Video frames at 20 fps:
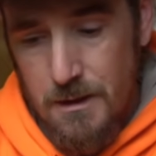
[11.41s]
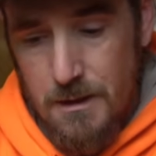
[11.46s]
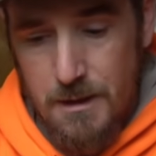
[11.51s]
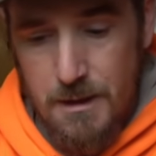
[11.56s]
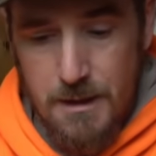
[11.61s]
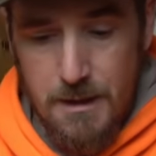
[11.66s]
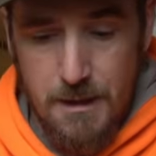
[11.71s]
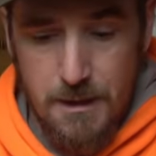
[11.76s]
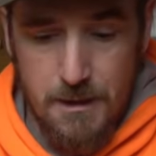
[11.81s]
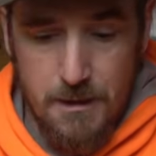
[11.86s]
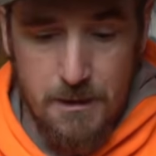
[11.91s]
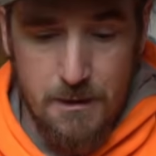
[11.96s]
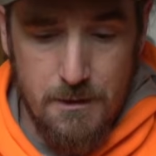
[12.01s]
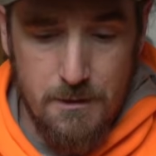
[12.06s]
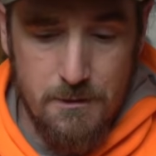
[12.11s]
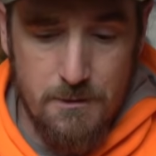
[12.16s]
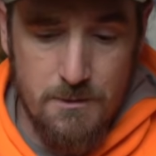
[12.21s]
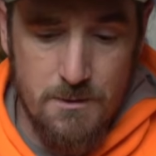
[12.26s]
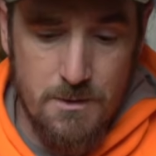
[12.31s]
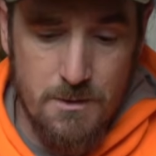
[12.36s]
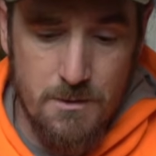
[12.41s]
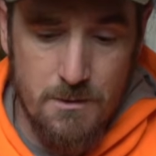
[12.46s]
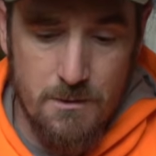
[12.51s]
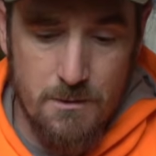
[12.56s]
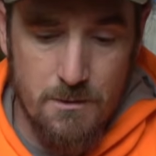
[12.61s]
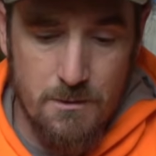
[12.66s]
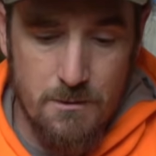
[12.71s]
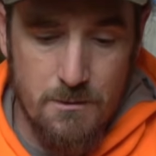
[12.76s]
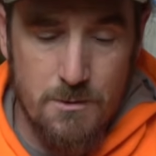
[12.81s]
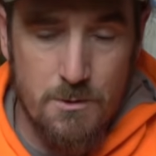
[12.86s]
and
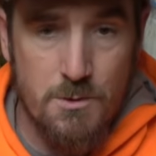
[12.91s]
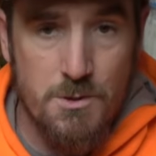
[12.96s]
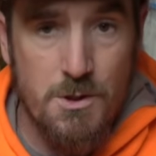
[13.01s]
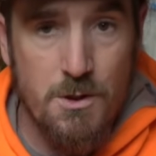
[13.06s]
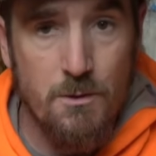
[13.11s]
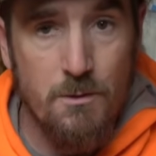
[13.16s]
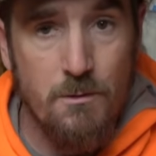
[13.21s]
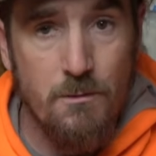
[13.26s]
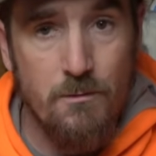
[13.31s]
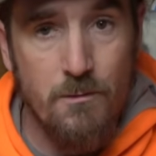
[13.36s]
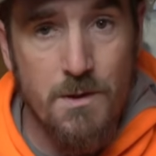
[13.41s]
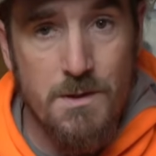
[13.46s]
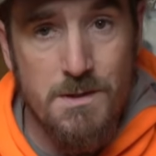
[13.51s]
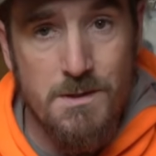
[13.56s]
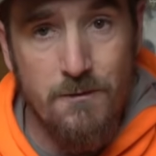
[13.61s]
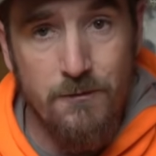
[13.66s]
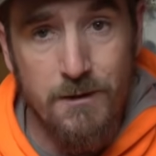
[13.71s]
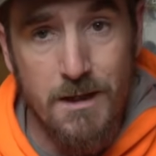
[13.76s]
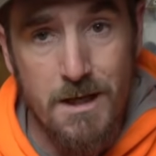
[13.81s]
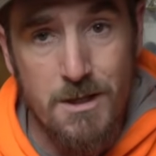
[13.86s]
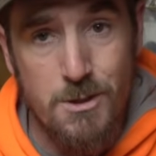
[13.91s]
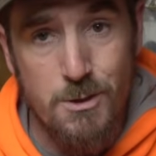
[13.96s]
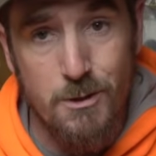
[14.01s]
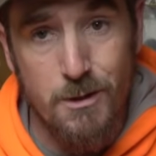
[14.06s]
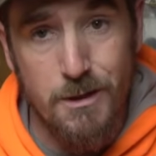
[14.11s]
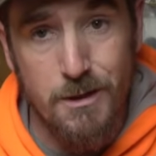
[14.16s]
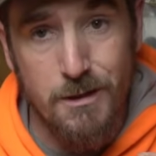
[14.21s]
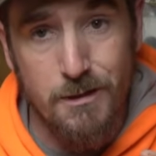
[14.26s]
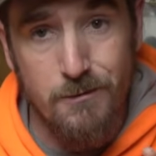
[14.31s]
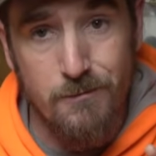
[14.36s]
turns out this is the
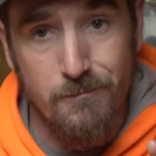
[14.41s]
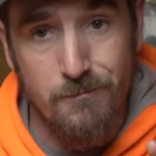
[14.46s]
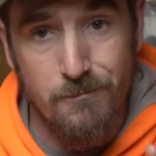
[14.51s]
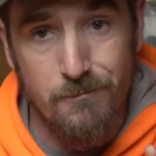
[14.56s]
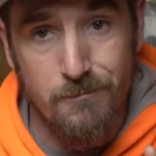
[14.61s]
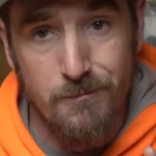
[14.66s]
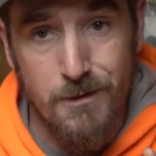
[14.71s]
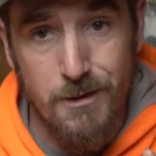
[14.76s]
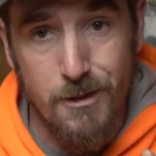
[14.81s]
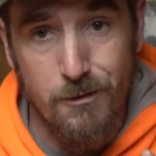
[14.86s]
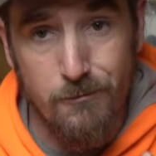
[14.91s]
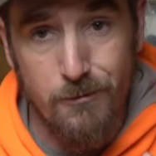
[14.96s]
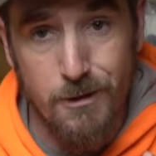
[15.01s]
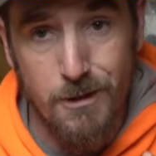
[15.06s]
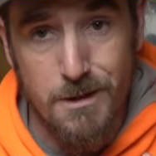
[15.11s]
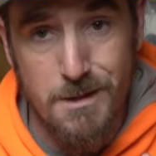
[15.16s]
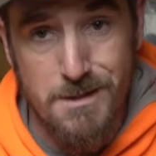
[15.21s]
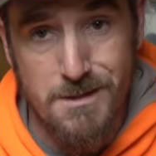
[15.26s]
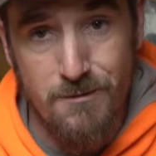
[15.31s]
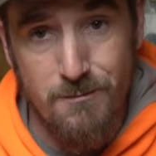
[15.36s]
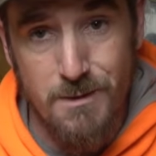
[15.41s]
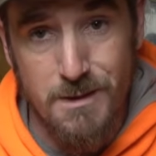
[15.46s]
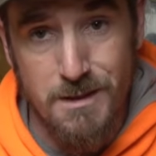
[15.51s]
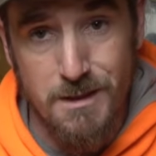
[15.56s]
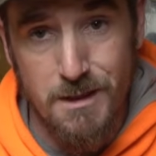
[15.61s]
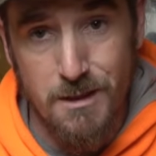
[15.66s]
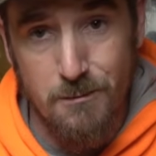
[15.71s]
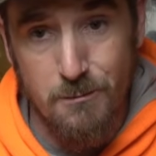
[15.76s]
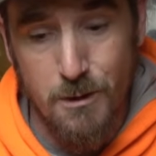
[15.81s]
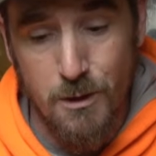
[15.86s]
flashlight I didn't realize I've been
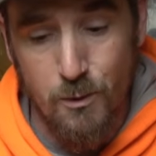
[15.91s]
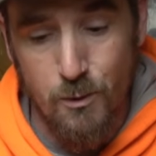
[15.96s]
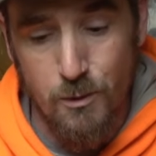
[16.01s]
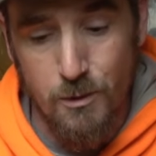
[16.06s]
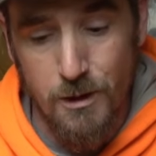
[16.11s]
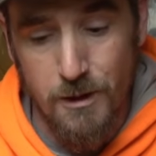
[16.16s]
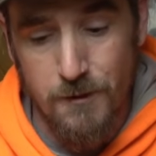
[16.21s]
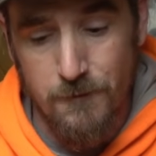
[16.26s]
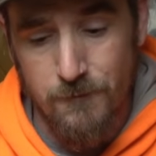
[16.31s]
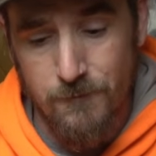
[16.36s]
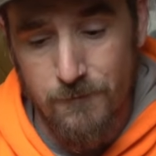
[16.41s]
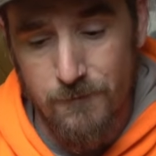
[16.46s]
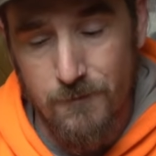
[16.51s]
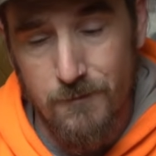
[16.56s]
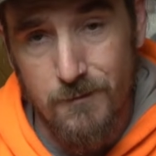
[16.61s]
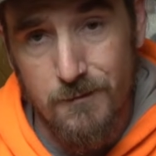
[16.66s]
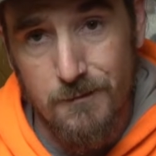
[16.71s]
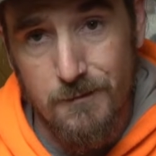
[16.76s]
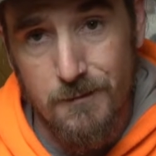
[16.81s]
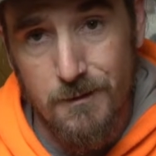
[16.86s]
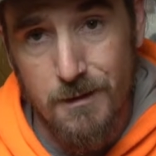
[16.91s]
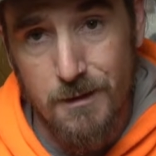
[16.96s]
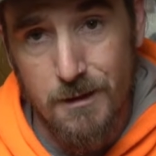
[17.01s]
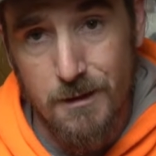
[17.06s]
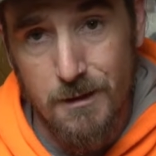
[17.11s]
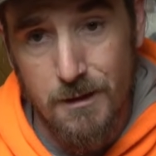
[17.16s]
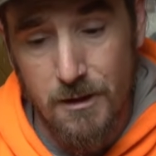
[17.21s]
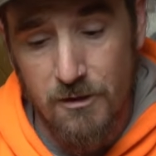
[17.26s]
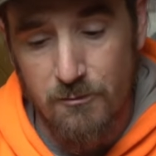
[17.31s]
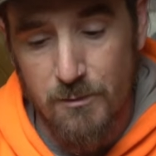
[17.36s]
needing my whole life.
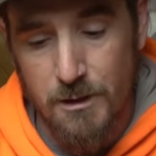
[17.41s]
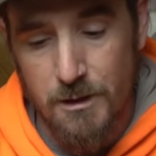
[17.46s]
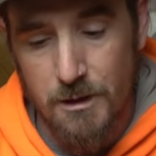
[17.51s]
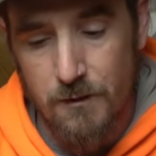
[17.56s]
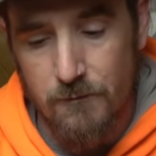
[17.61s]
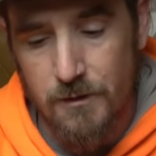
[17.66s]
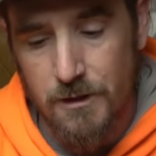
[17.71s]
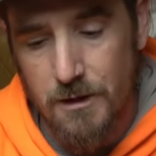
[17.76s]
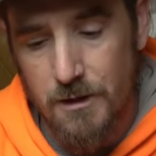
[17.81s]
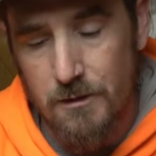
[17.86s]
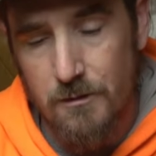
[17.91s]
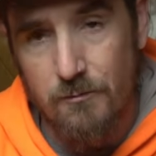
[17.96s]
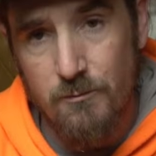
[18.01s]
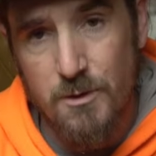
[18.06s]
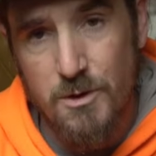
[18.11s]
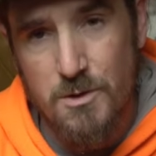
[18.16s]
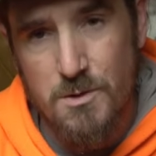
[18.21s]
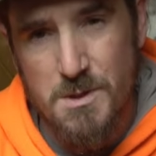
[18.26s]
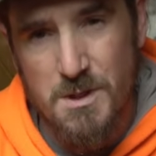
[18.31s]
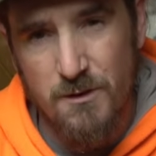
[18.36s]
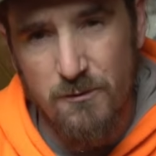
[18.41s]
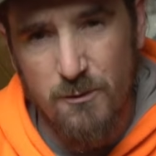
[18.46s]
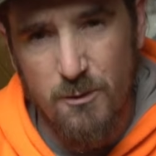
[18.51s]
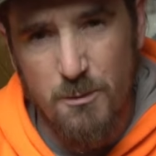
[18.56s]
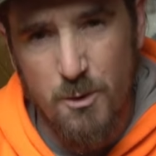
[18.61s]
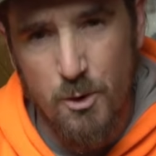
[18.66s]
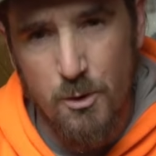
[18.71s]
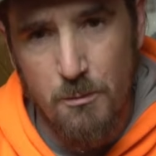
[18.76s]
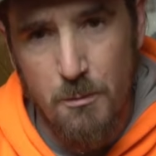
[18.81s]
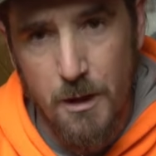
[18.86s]
I've been loving it. Been using it for
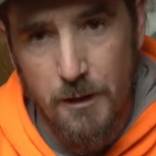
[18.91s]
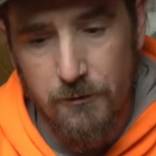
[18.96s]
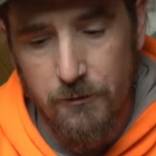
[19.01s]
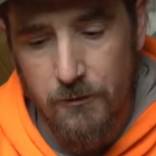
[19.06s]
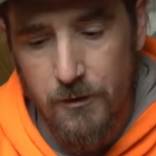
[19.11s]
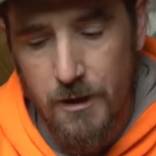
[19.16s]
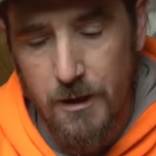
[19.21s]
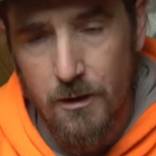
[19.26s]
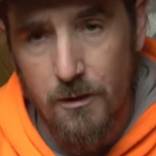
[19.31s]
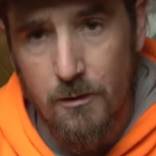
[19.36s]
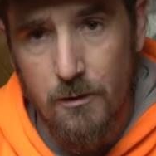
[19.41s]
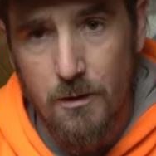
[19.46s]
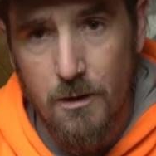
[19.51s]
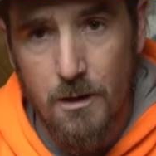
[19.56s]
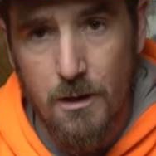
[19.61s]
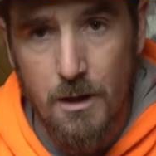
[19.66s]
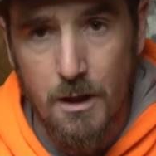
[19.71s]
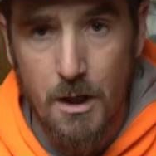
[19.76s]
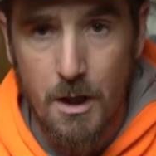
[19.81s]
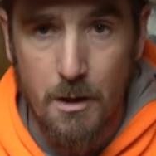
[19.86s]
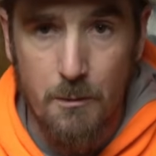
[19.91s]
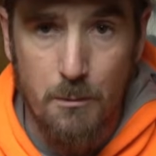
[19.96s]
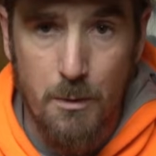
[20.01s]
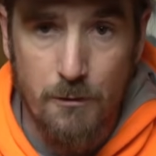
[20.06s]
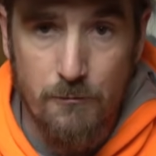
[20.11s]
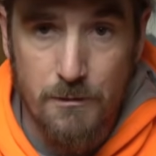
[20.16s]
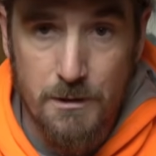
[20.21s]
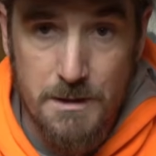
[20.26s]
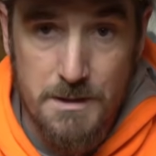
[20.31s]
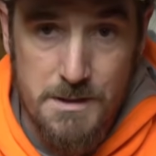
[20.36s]
about a month now,
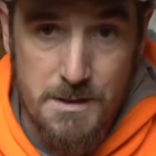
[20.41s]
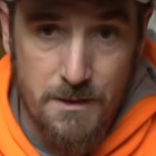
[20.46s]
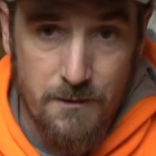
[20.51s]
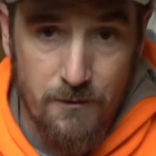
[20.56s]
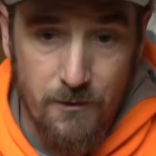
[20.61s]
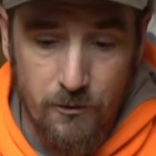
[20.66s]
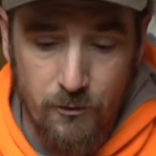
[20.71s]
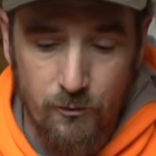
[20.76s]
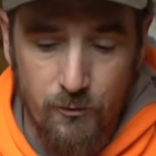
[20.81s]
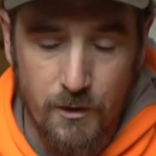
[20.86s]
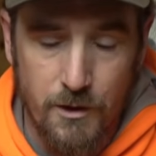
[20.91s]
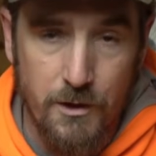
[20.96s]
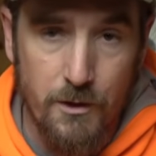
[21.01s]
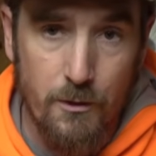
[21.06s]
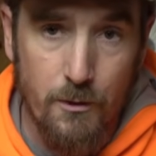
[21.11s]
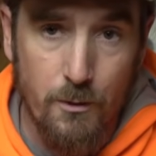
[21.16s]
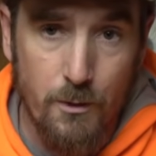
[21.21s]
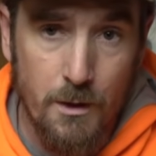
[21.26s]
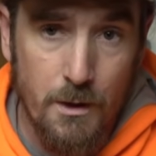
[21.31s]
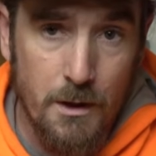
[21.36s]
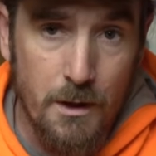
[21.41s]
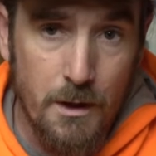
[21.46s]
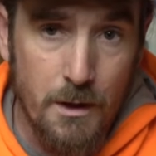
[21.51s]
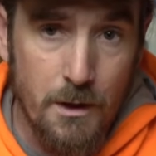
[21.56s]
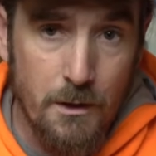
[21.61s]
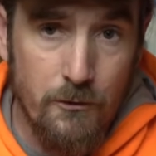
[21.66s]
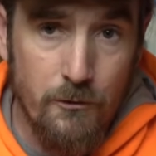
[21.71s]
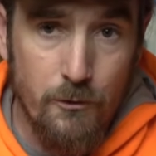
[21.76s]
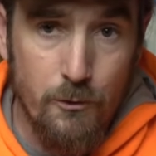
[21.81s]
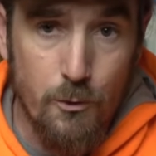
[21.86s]
but releasing this video
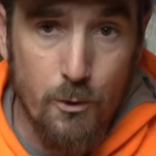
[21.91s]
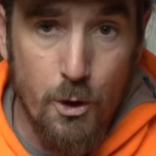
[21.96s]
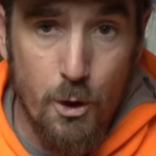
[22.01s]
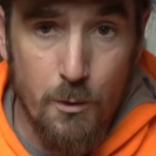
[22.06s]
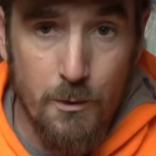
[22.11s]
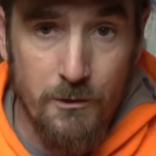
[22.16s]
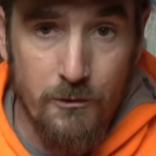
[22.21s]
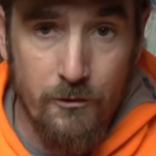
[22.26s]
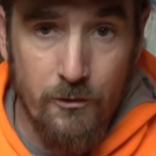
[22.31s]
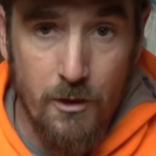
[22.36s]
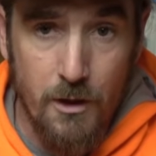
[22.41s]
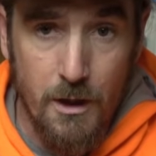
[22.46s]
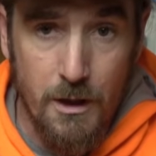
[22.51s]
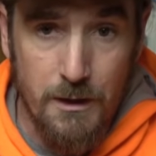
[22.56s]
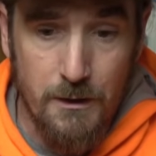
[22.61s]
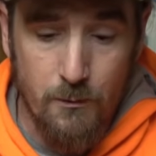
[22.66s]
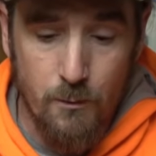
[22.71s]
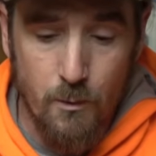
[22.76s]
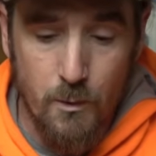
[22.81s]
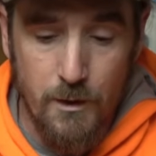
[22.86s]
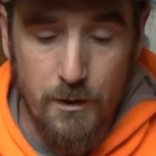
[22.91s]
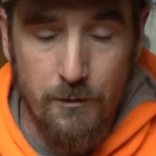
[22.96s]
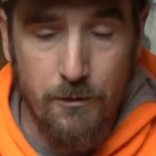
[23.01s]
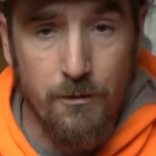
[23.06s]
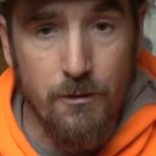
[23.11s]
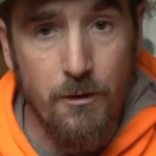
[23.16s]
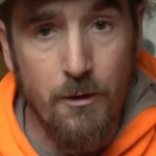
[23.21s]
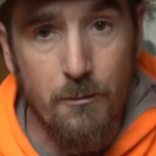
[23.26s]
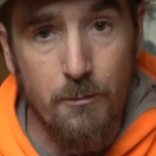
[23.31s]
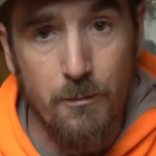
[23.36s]
to coincide
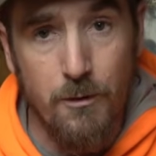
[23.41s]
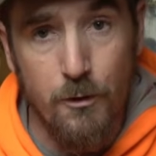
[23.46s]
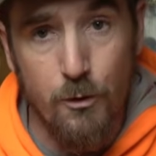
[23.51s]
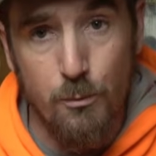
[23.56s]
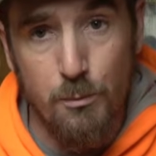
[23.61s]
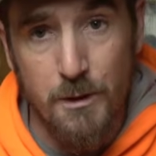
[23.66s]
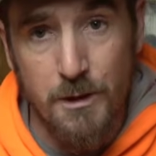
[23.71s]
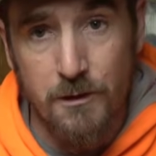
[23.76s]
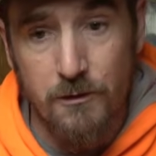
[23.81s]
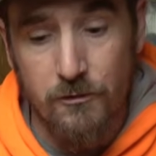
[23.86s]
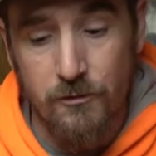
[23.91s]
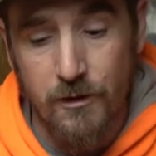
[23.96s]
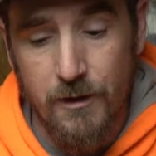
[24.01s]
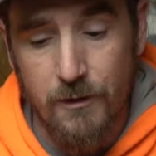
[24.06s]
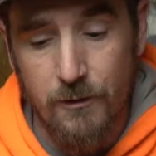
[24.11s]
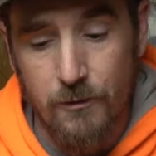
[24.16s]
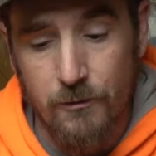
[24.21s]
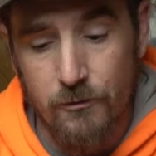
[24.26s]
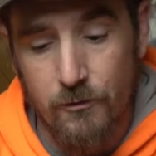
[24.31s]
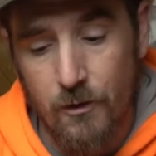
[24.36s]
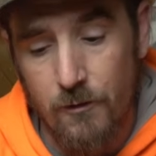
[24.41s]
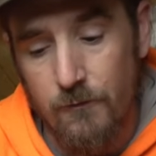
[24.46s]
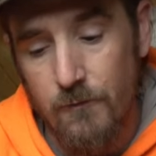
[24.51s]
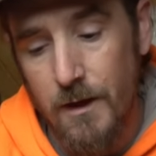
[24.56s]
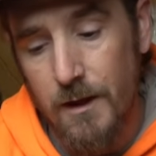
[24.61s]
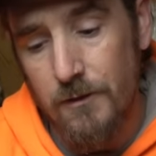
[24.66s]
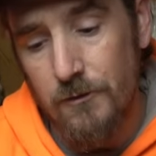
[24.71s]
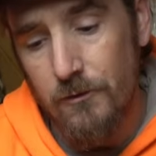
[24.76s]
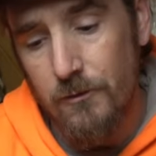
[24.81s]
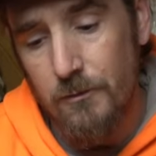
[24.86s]
with their big sales
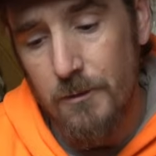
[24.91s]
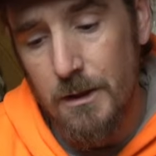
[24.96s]
event.